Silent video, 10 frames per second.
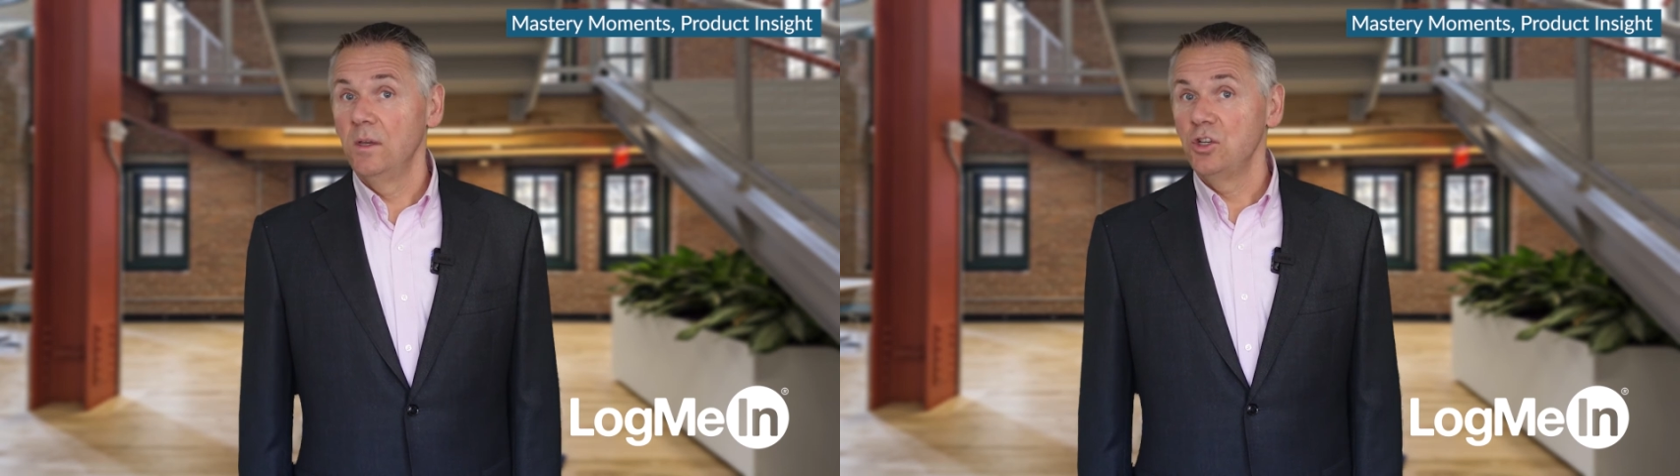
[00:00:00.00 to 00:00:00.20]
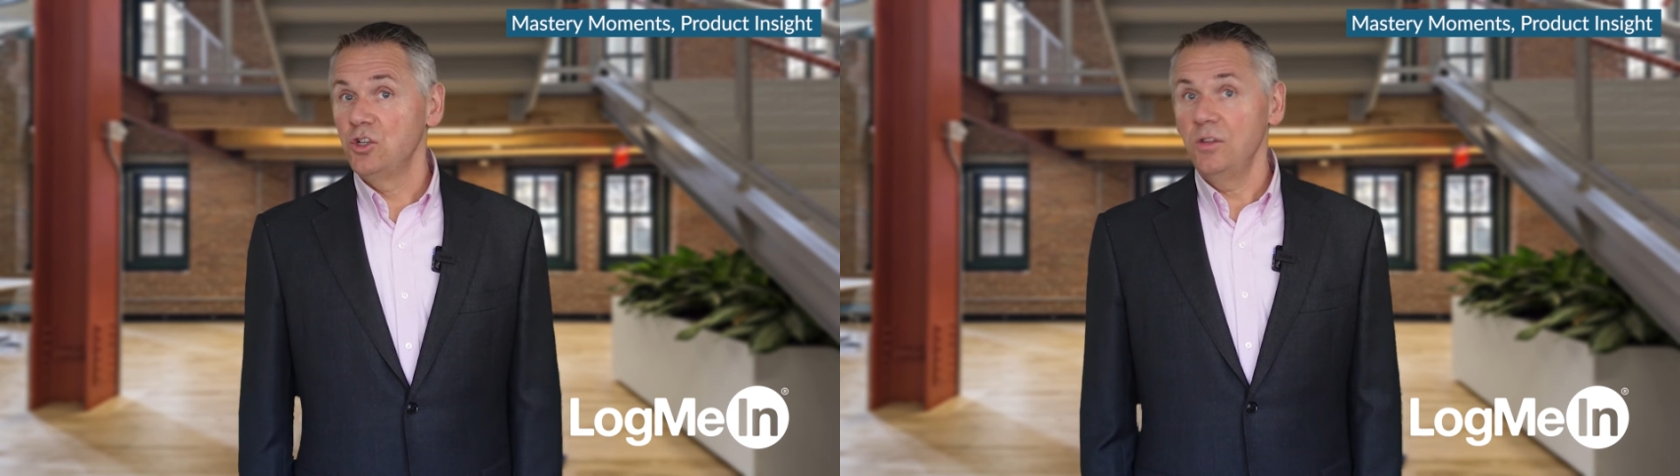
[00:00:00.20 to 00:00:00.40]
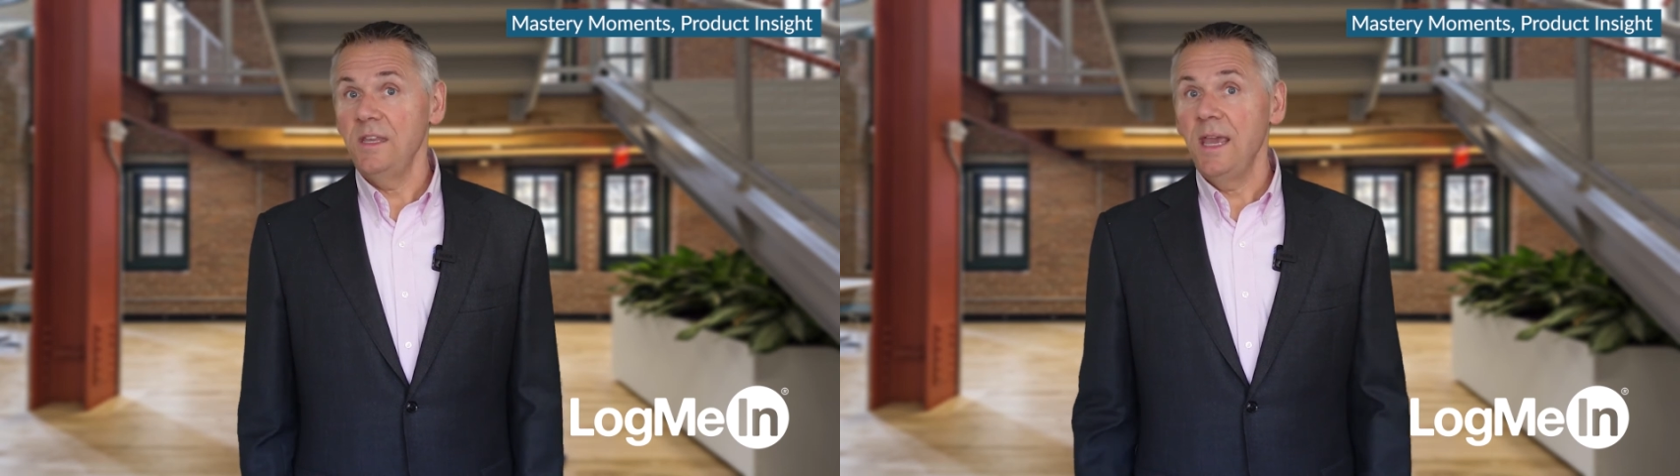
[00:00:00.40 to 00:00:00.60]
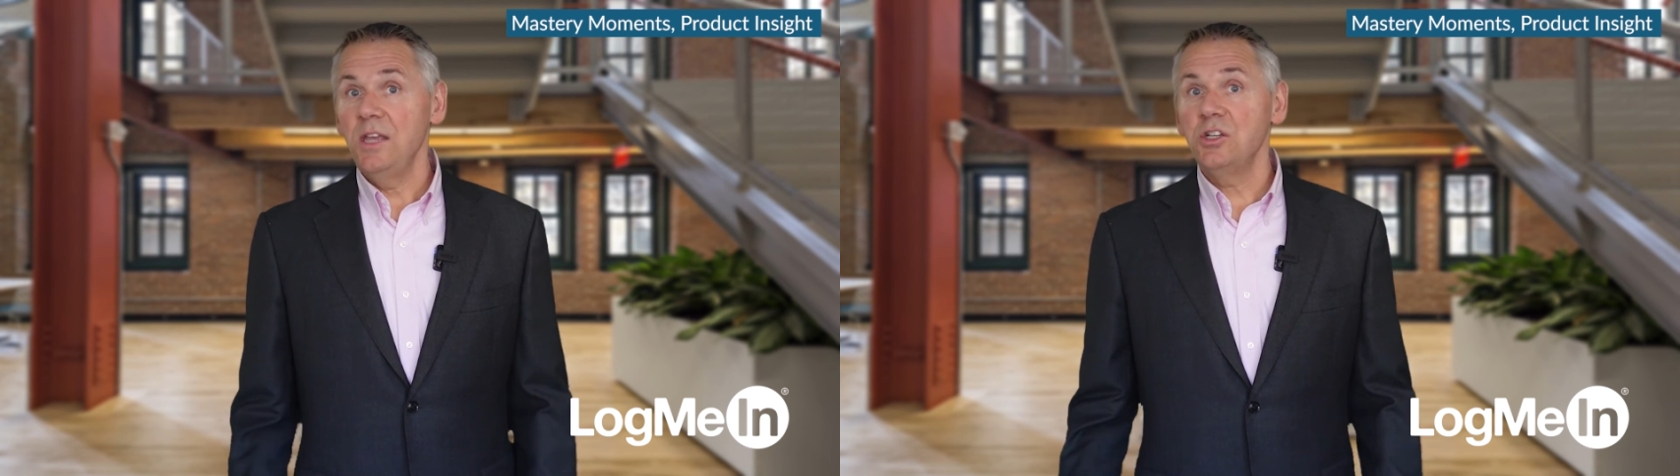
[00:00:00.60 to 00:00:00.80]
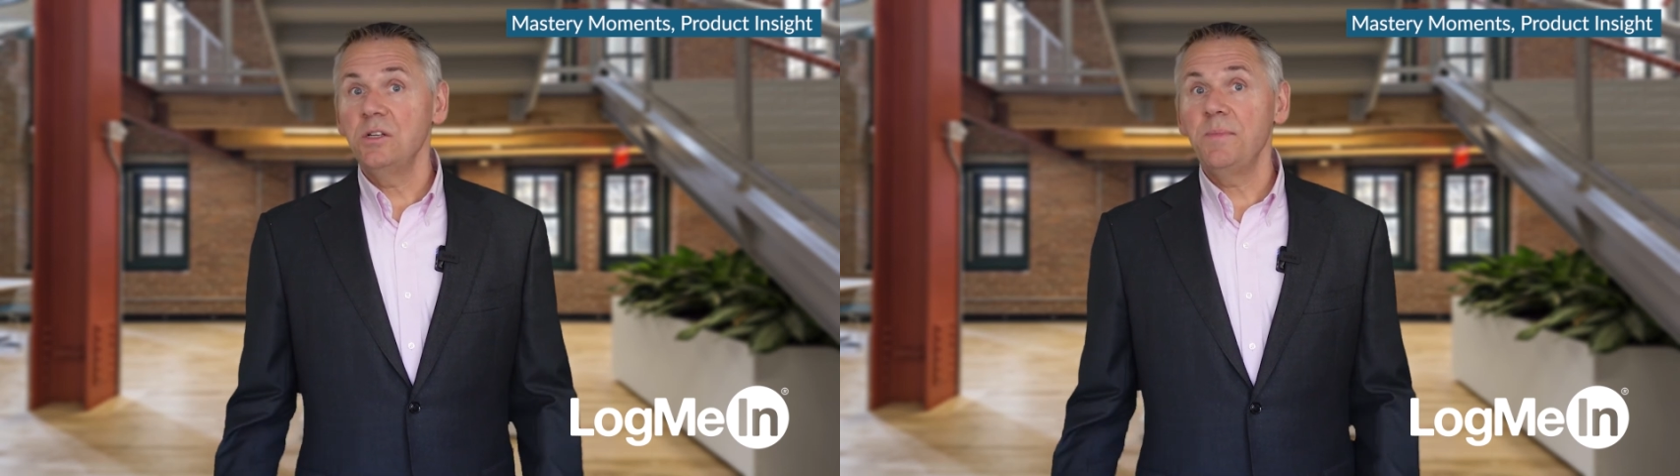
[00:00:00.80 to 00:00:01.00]
Should the
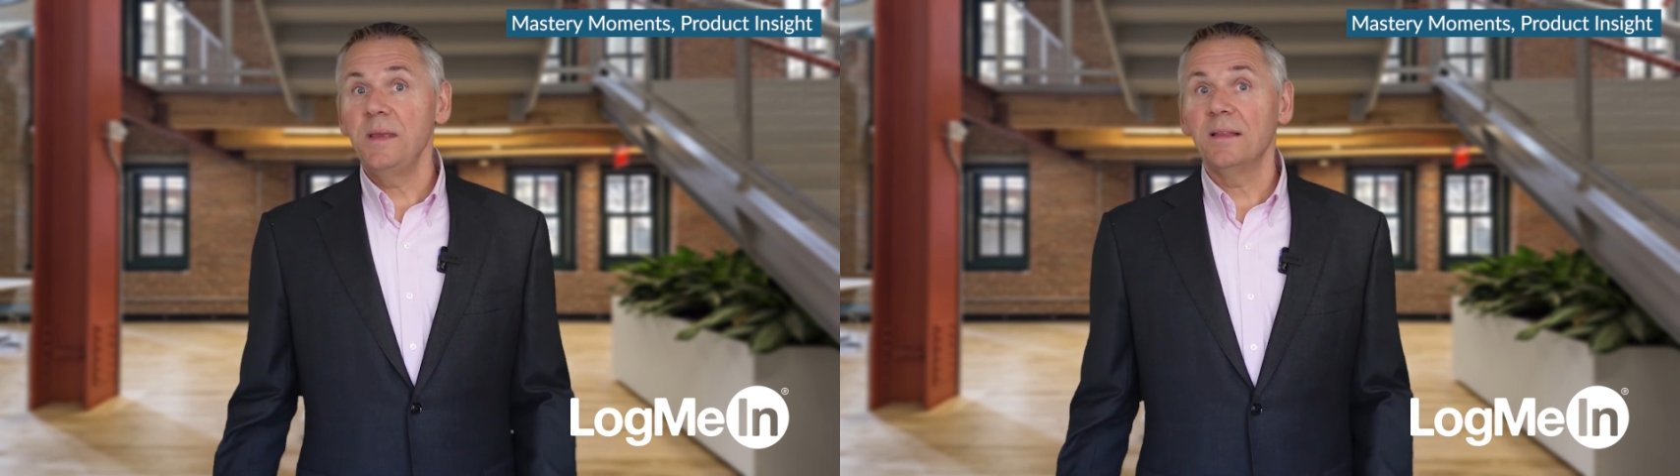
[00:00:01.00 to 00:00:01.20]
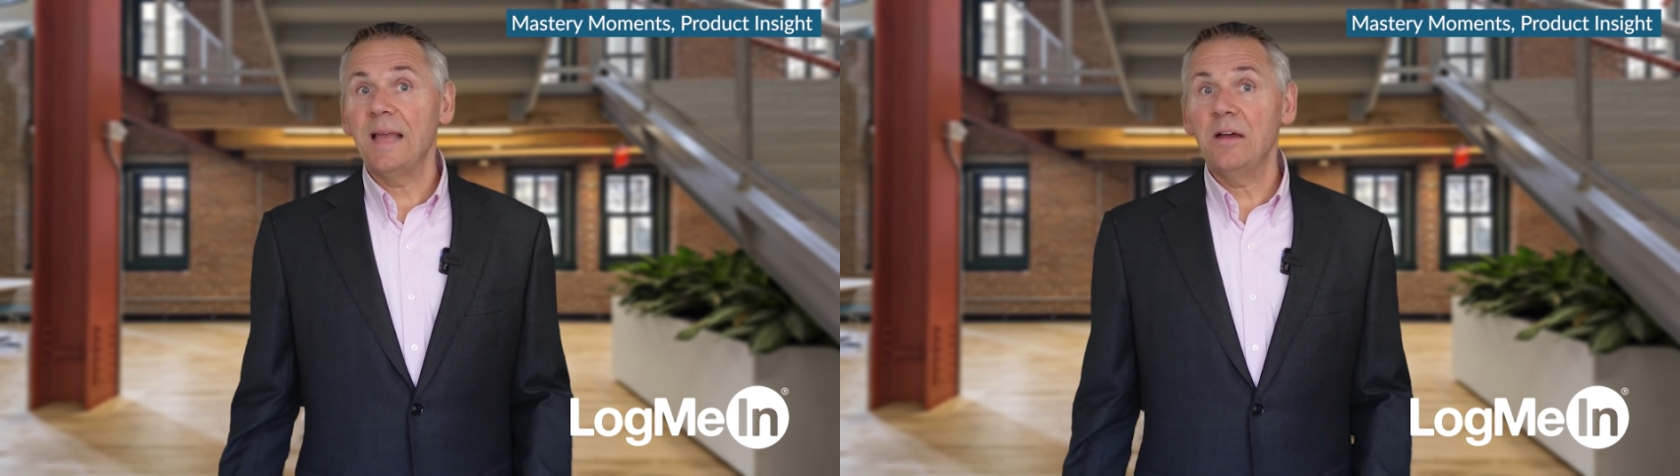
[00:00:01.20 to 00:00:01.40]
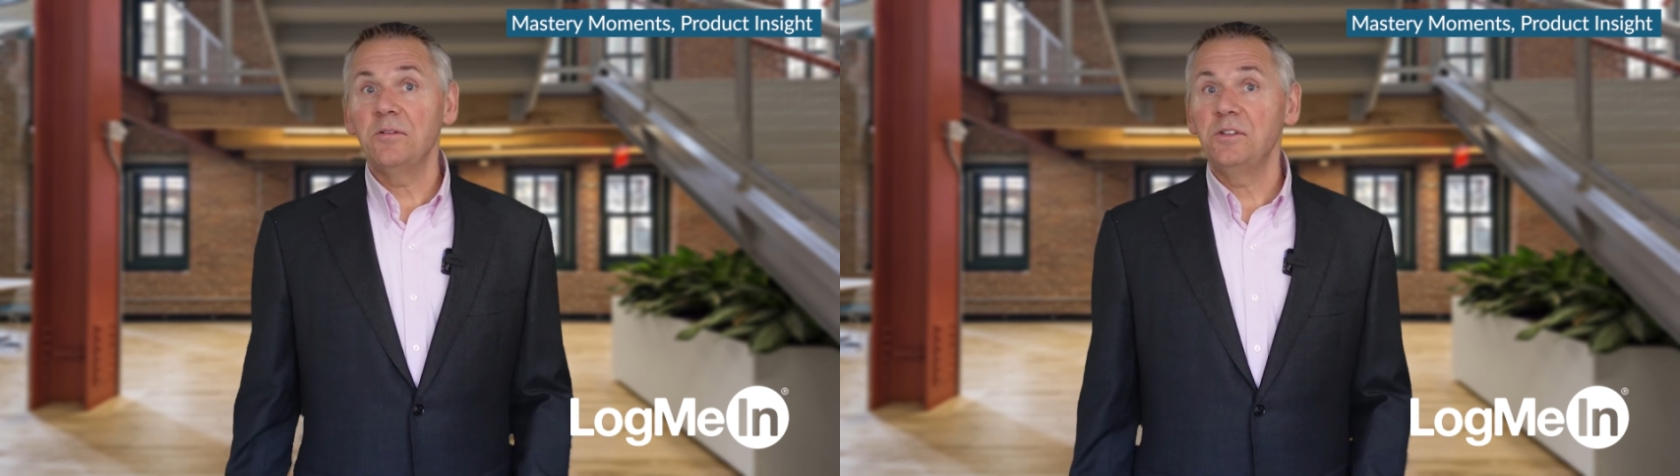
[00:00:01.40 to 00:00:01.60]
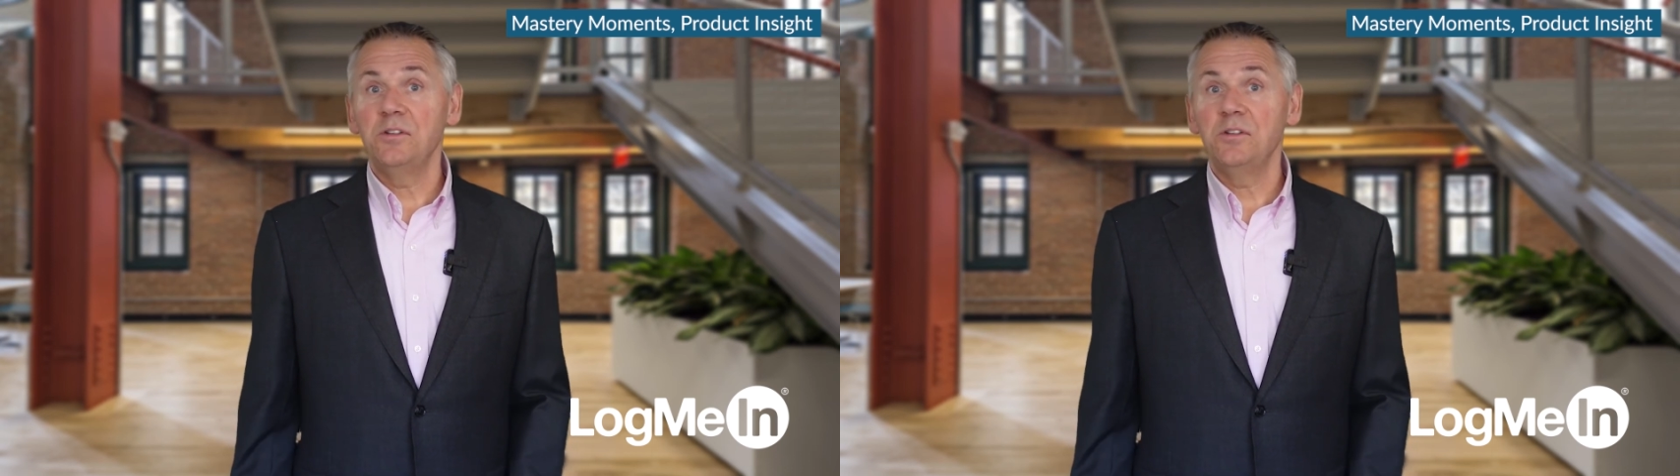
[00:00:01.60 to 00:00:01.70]
agent be allowed